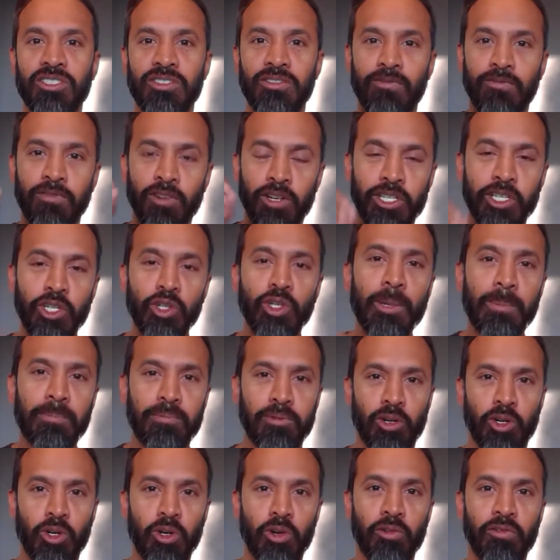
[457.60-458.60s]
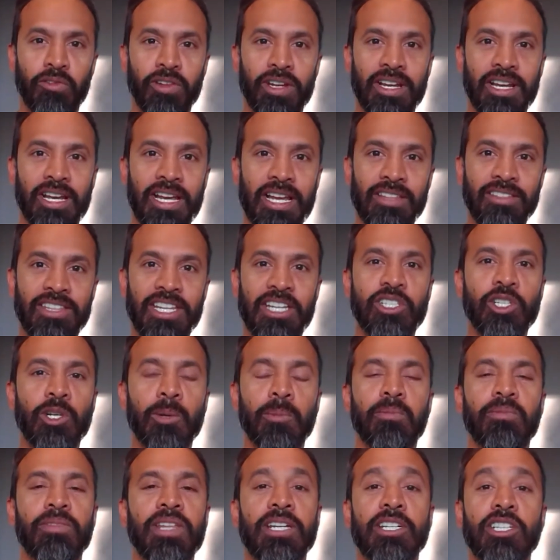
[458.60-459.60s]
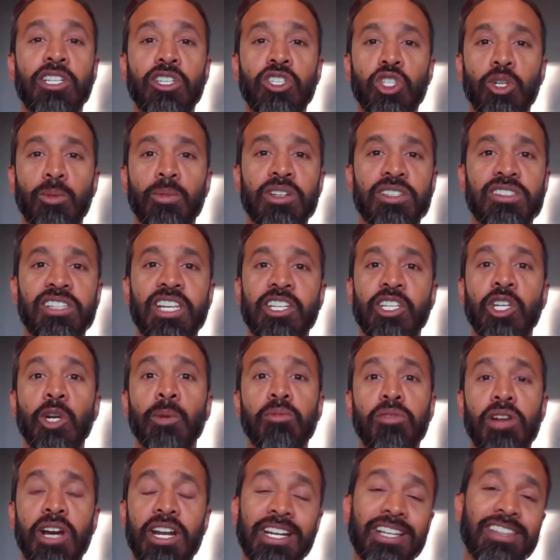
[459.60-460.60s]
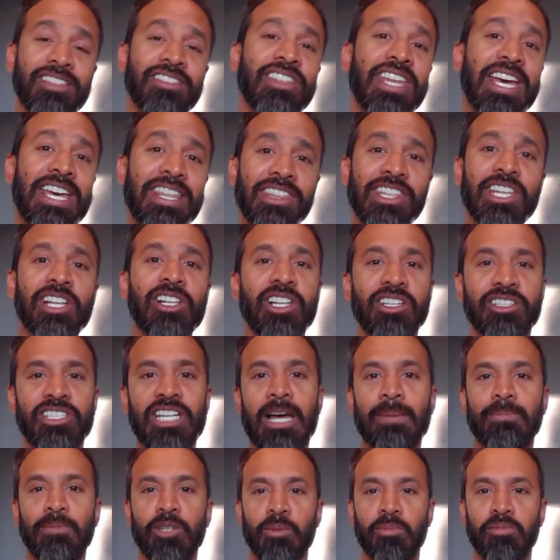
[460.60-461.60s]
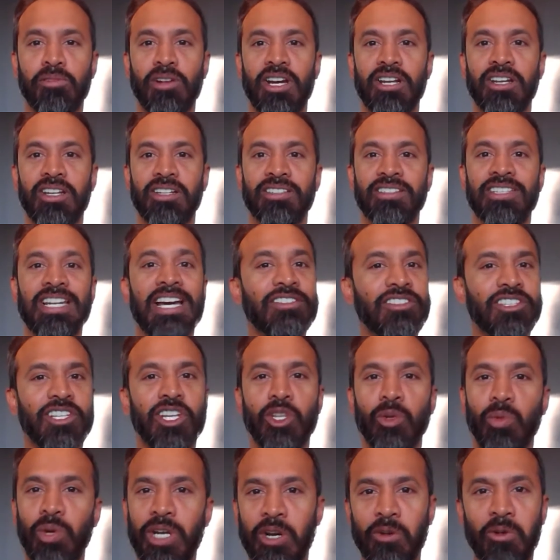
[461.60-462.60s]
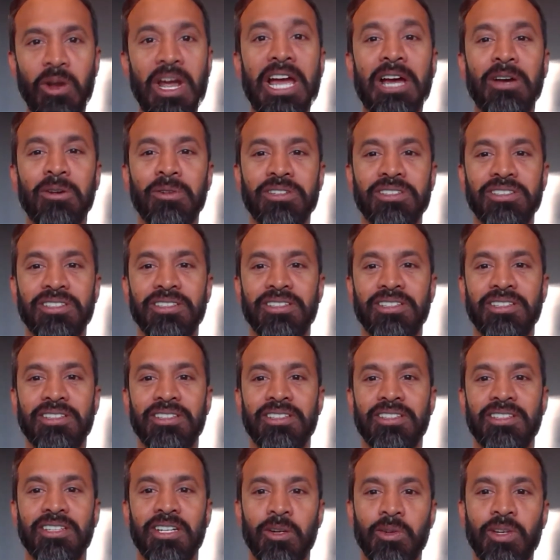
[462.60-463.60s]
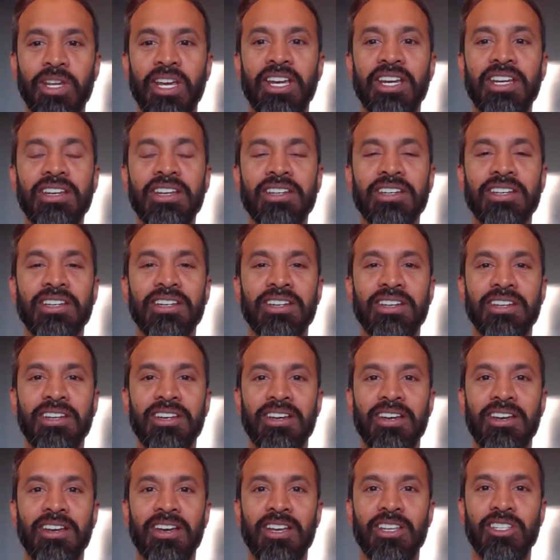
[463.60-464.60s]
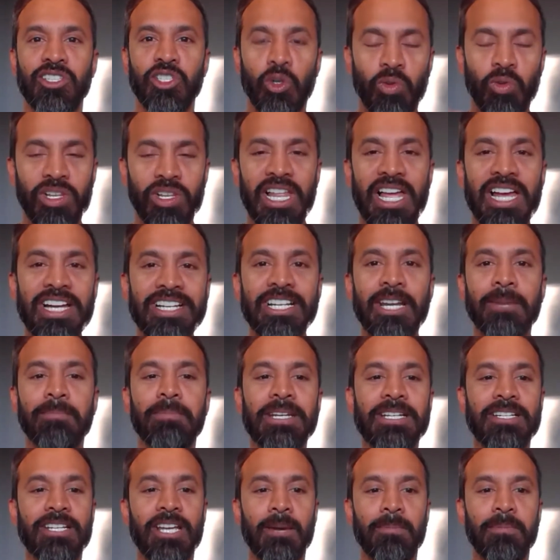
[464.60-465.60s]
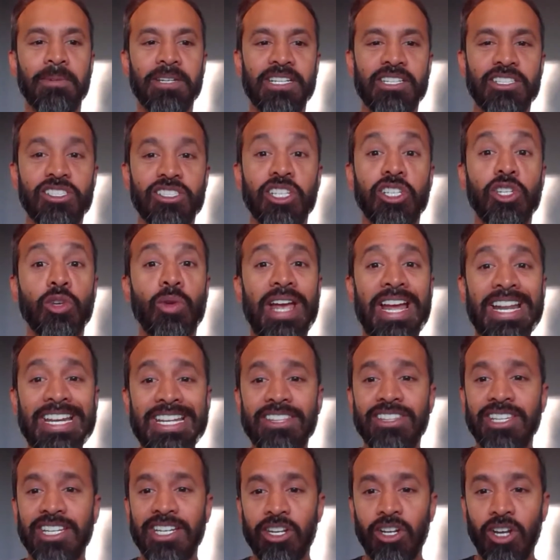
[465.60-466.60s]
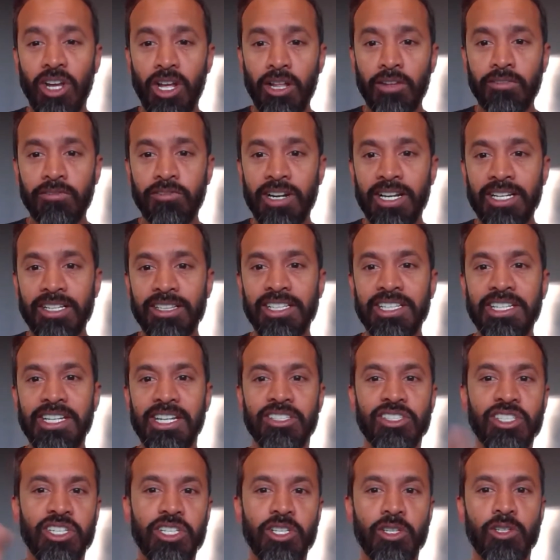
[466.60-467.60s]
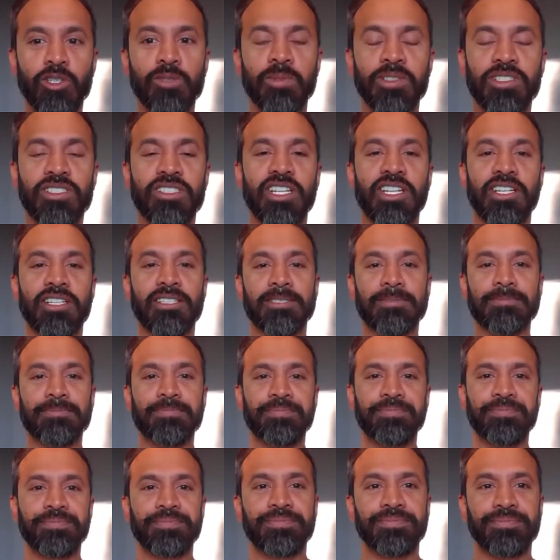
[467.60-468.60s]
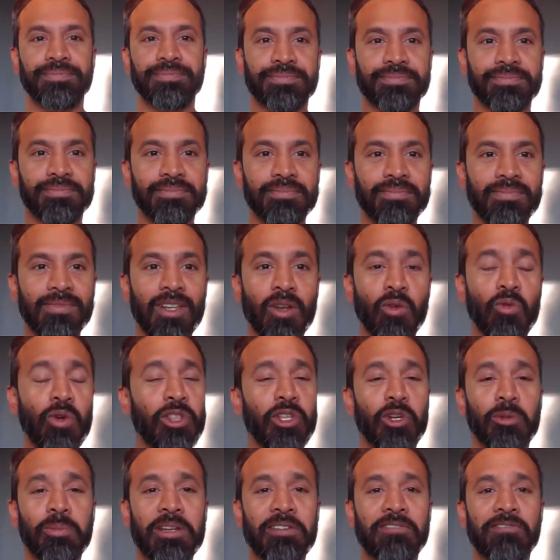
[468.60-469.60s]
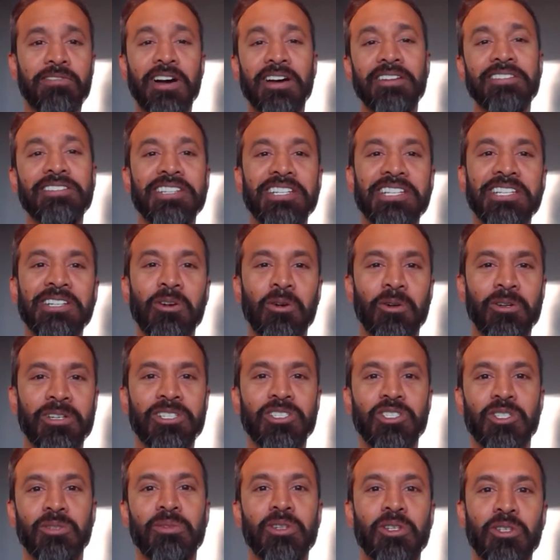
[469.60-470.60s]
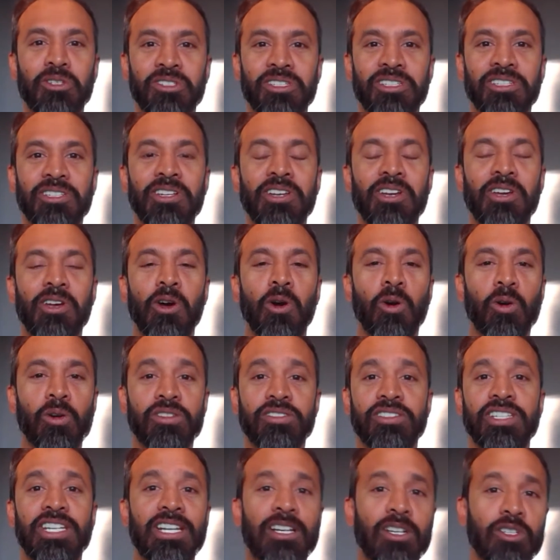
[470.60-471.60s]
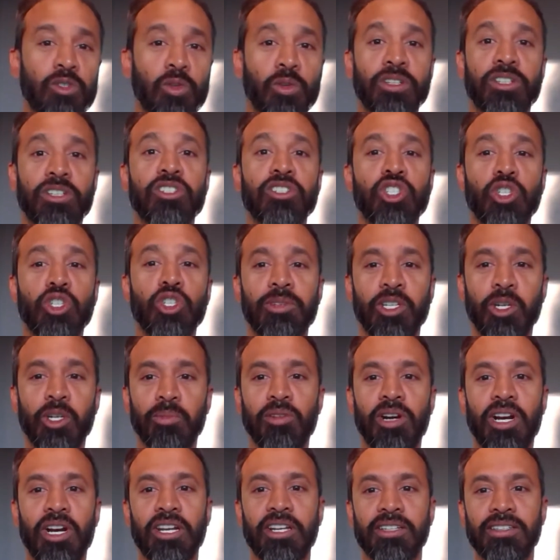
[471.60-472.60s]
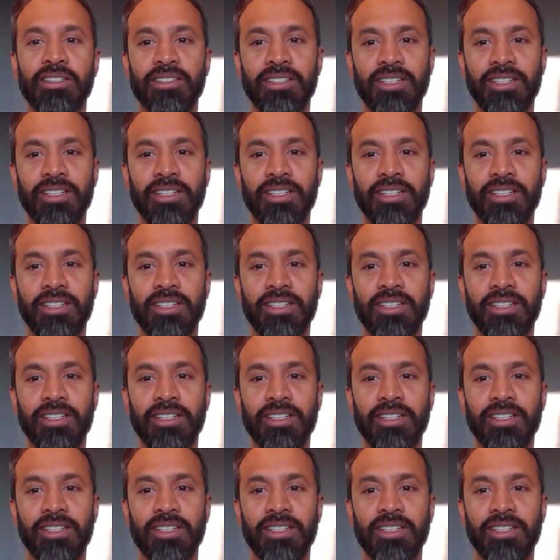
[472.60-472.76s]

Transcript: for you to prove that consumers like your product, then they'll adopt your product, not the other way around, okay? So relying on big companies to do anything at all, frankly, is a huge mistake, whether it be funding or distribution or sales or consuming your product.